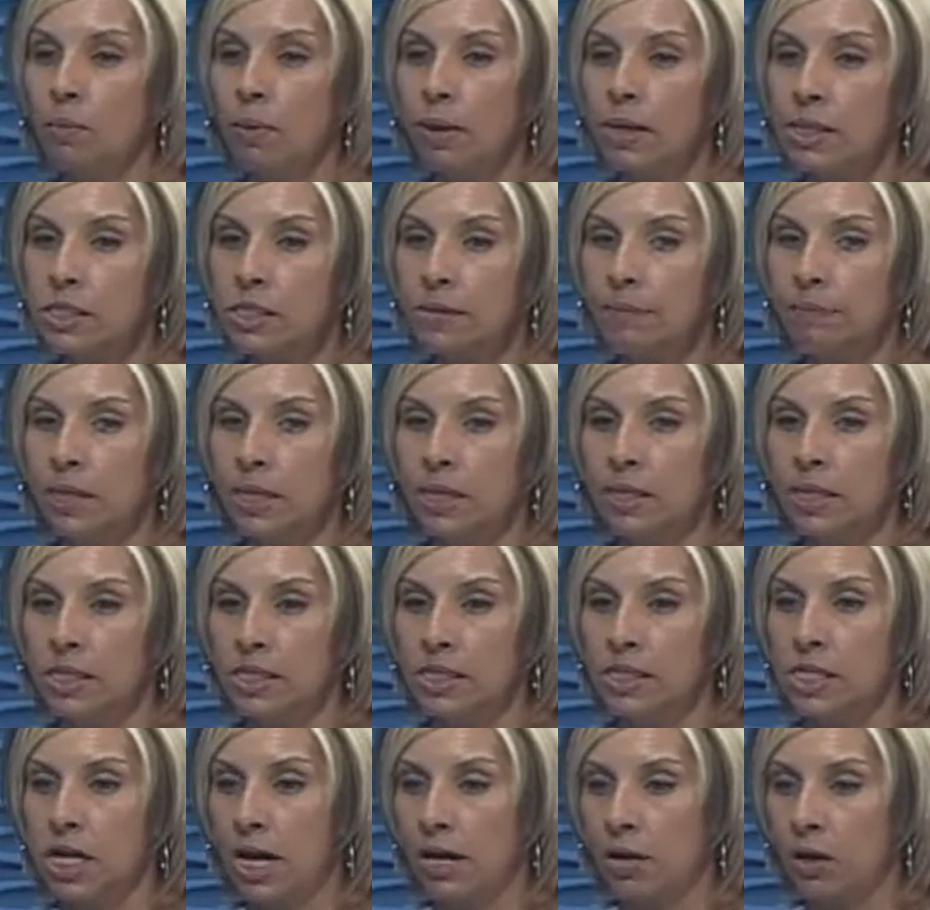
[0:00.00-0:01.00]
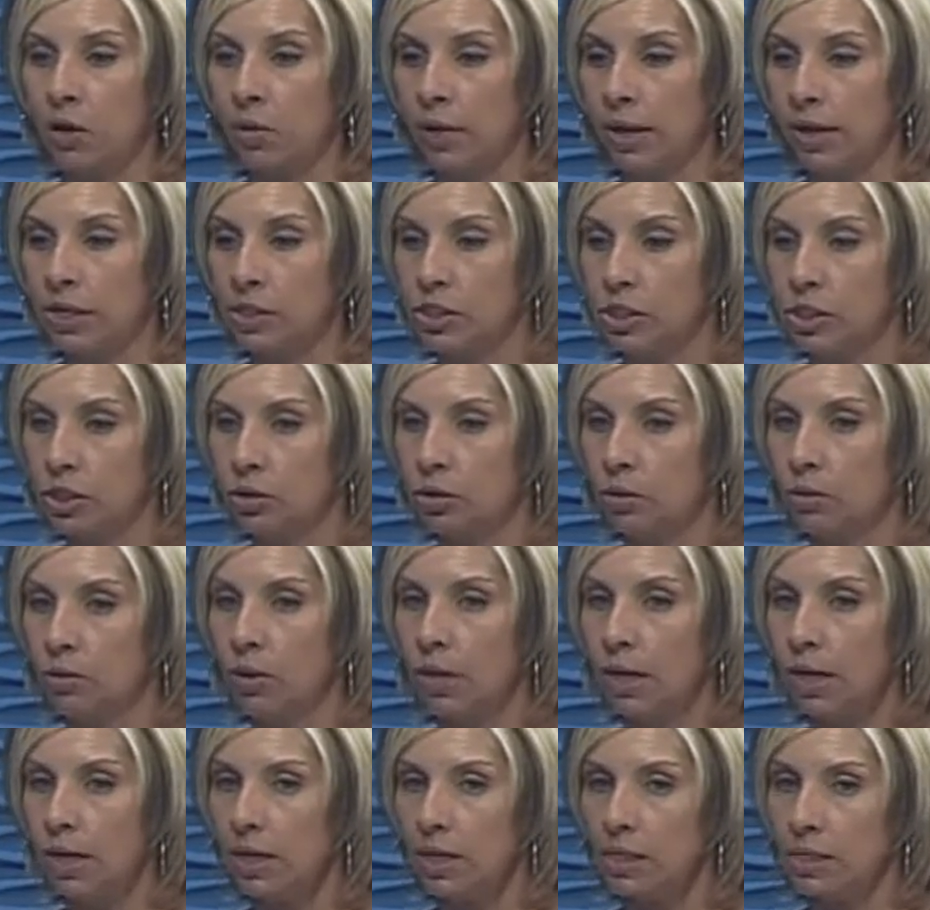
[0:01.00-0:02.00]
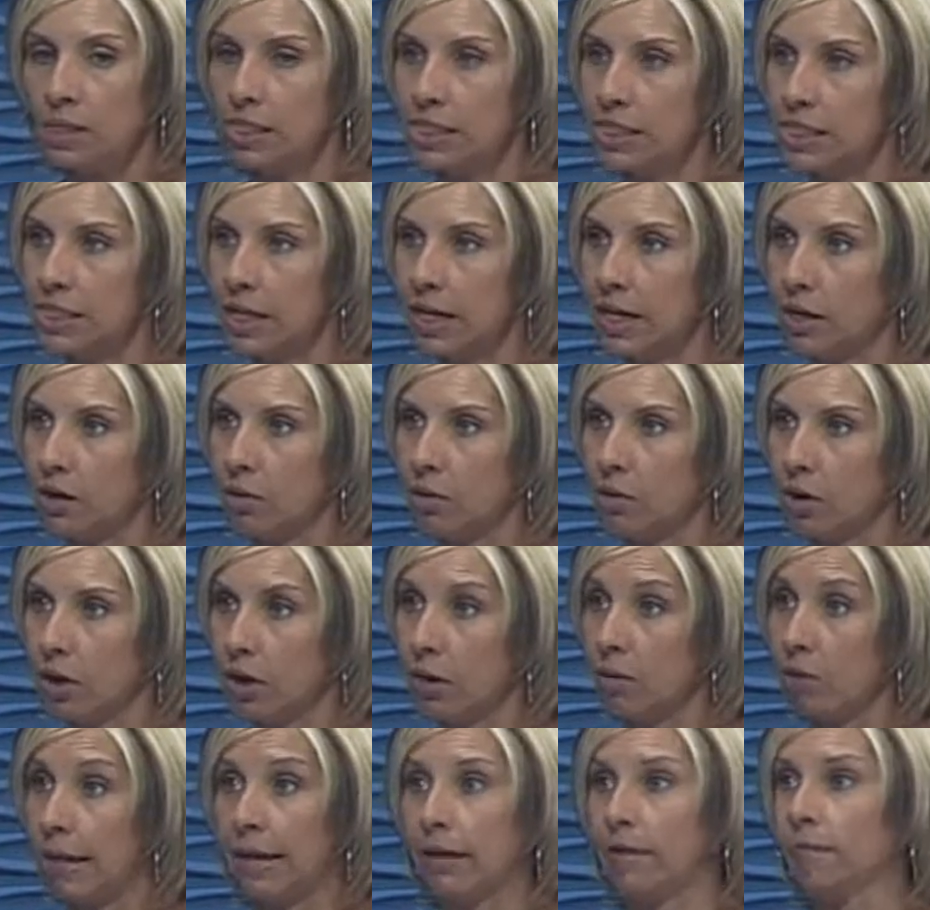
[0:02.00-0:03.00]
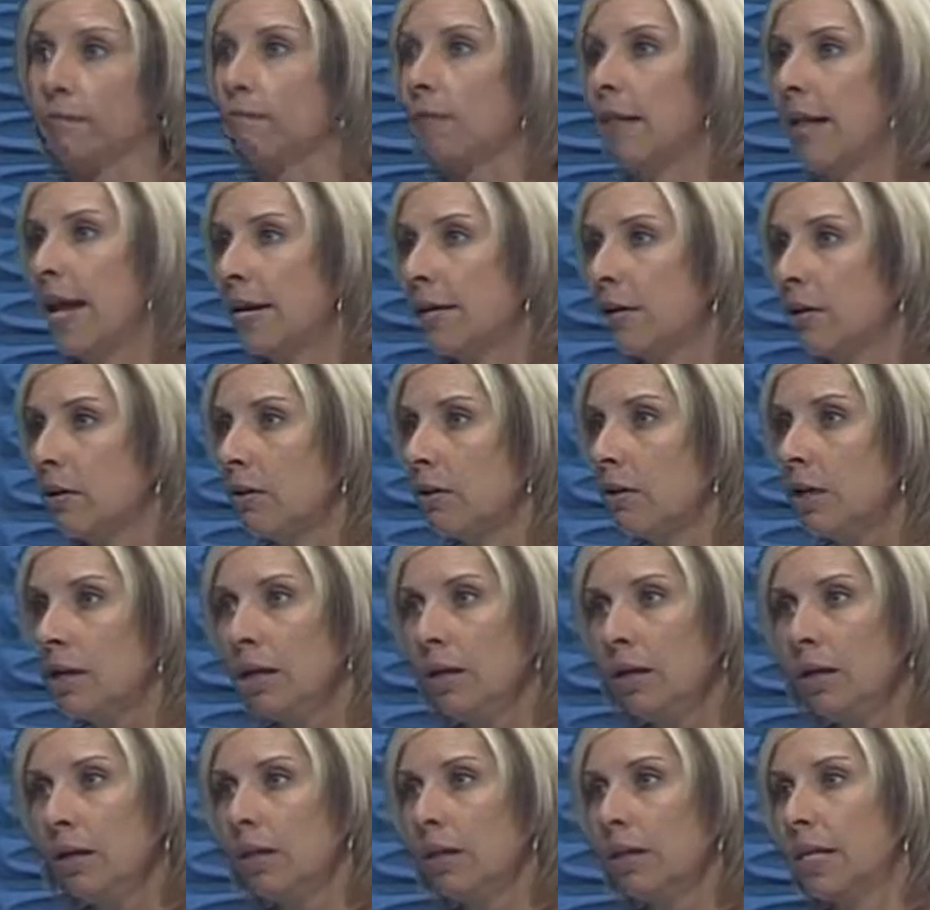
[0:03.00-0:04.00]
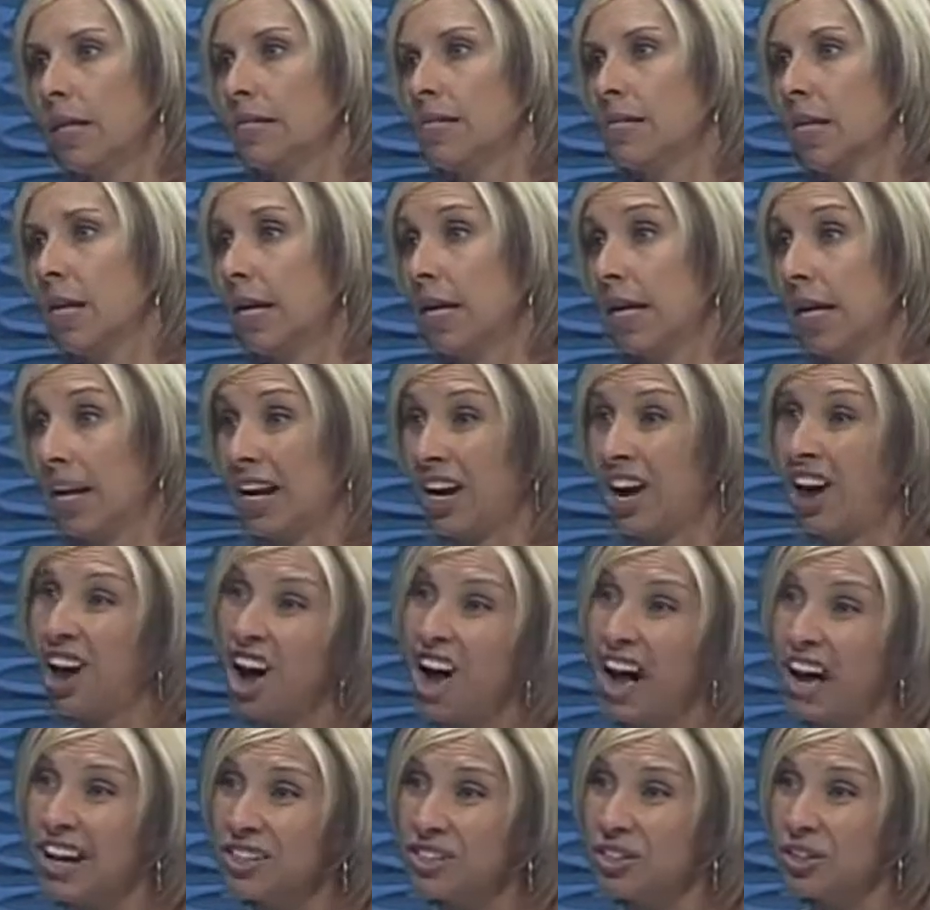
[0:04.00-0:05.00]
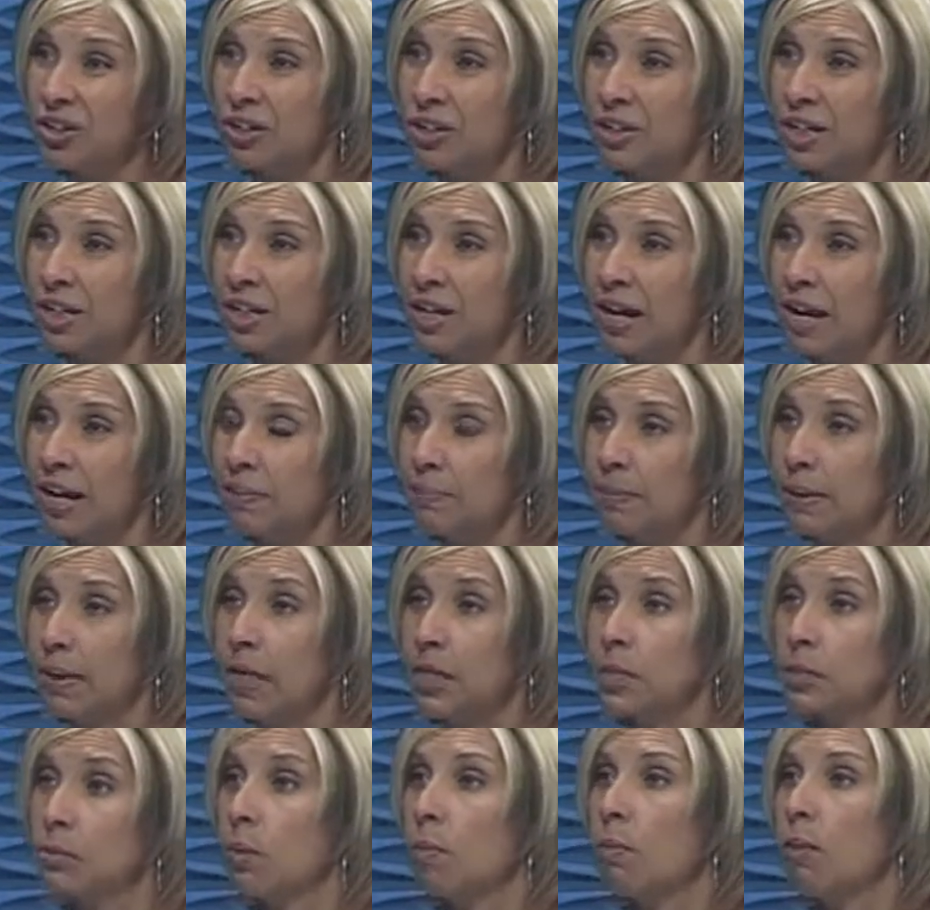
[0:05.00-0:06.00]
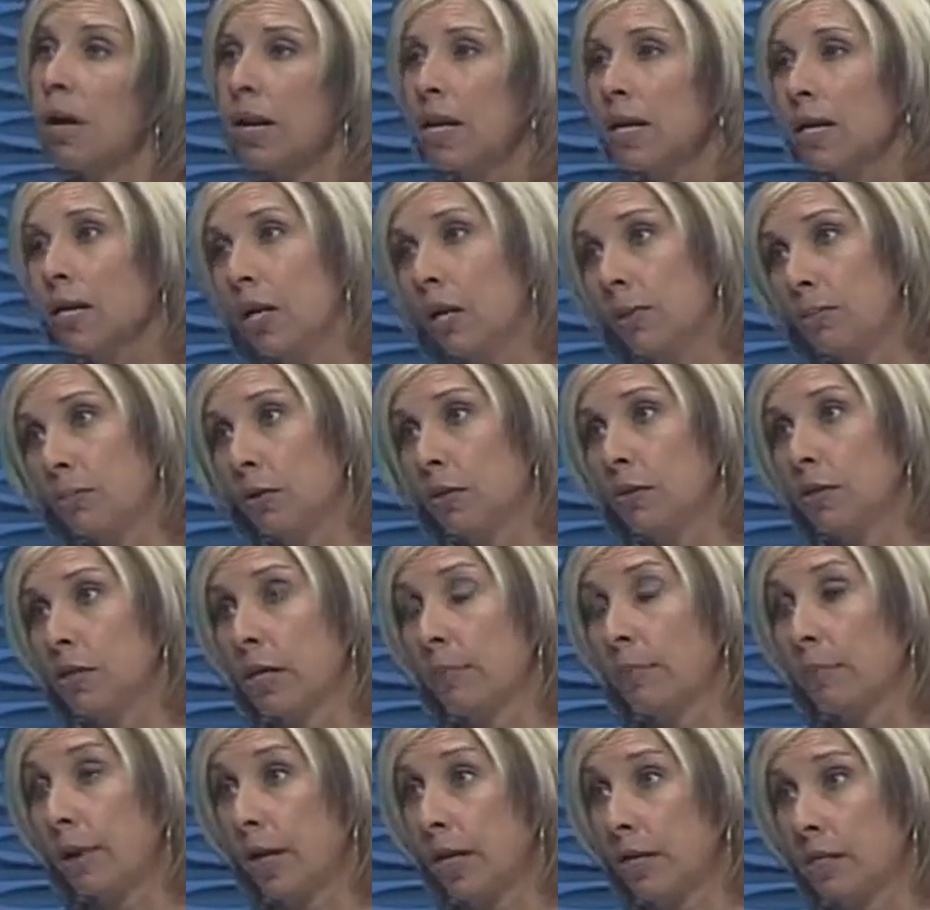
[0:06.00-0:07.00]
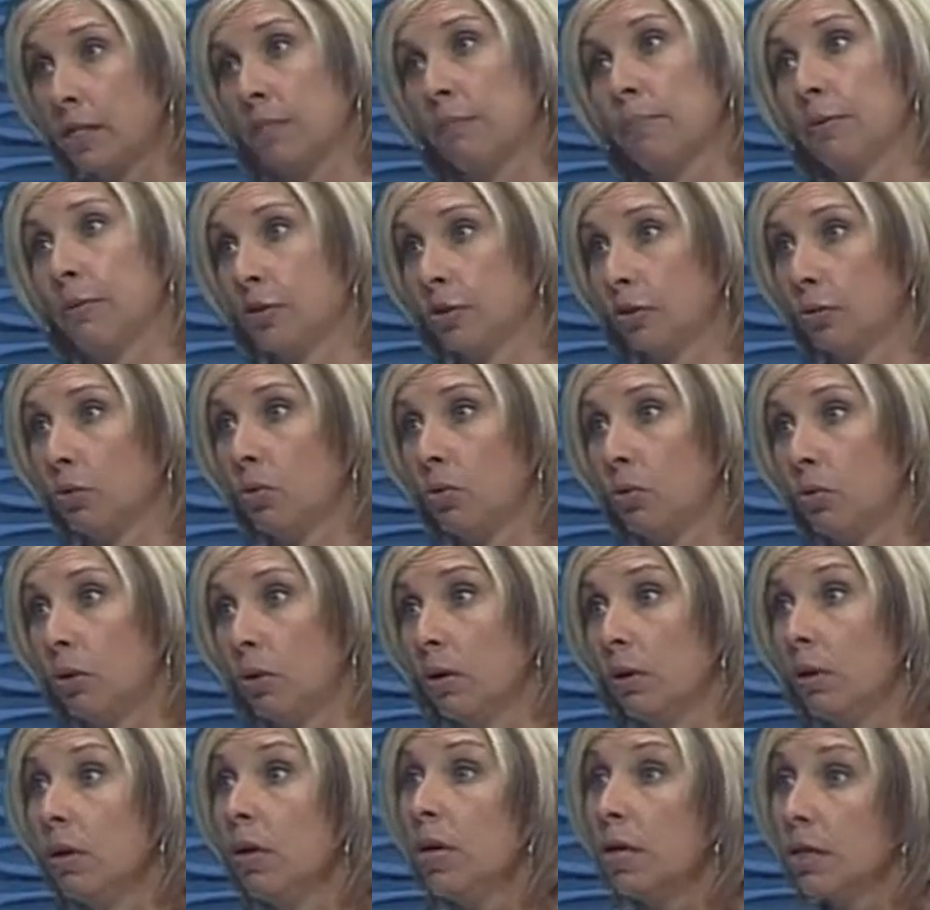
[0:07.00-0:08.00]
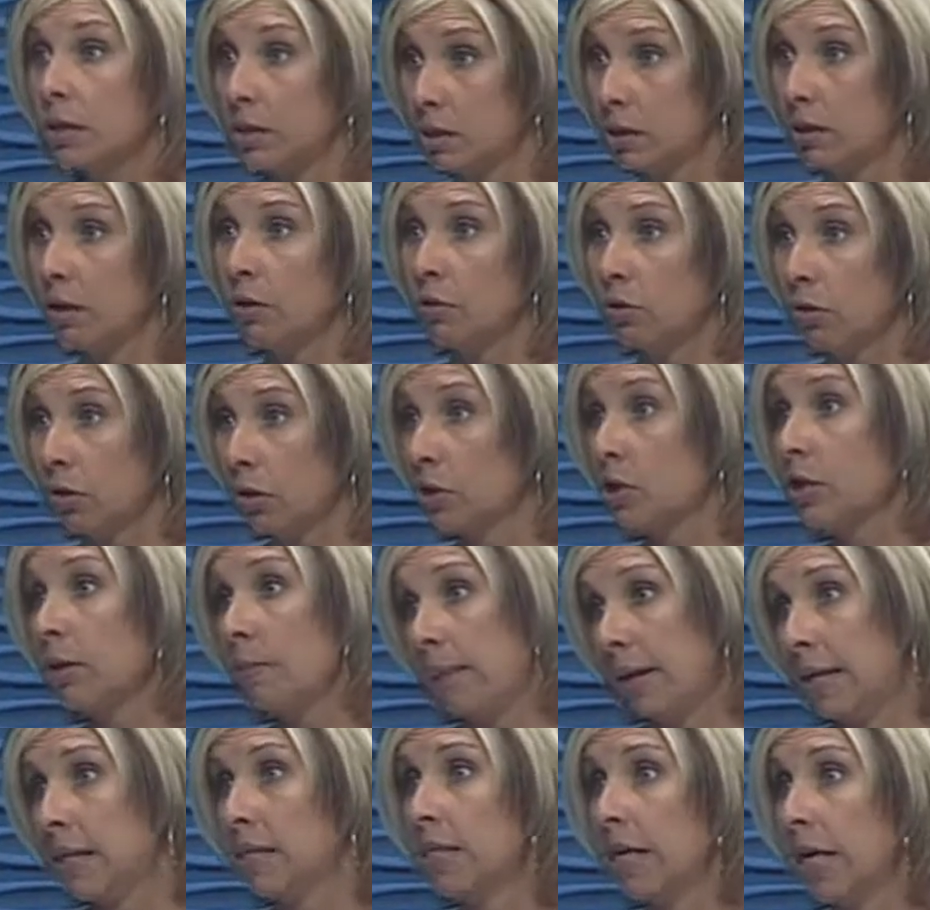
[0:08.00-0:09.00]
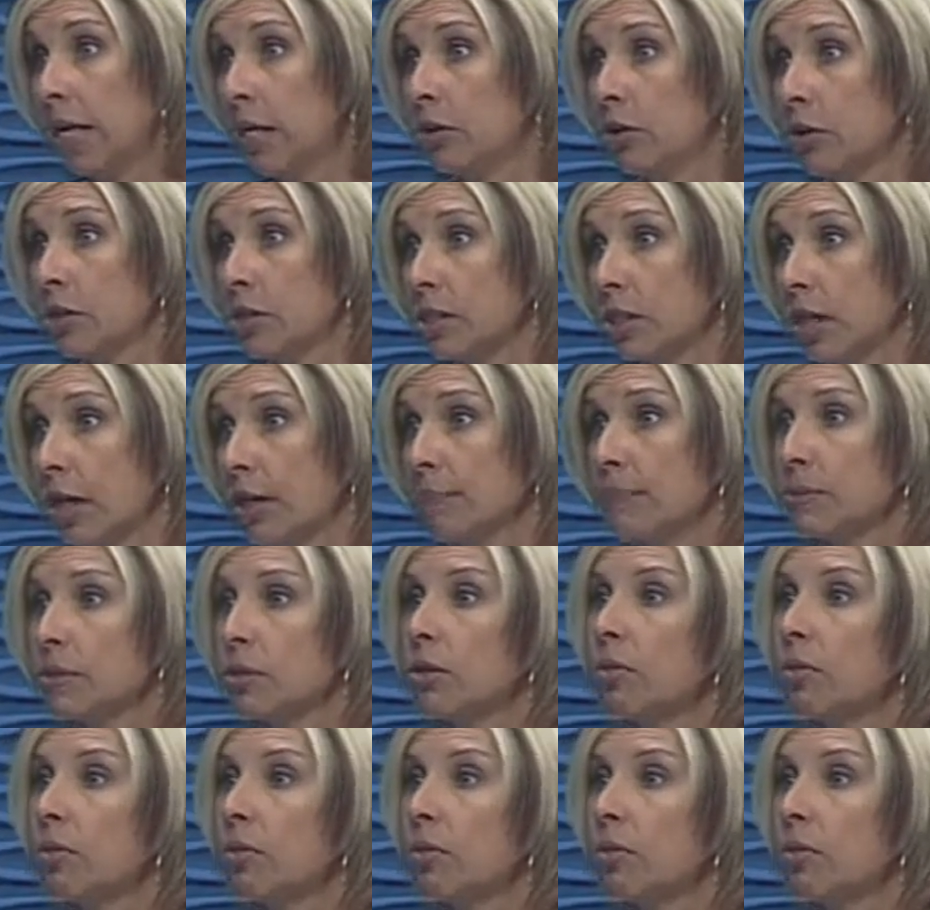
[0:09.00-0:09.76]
you want something that's not going to stick, or like flannel, that's going to get hot during the night, because we want to keep your body temperature cool in order to maintain your sleep.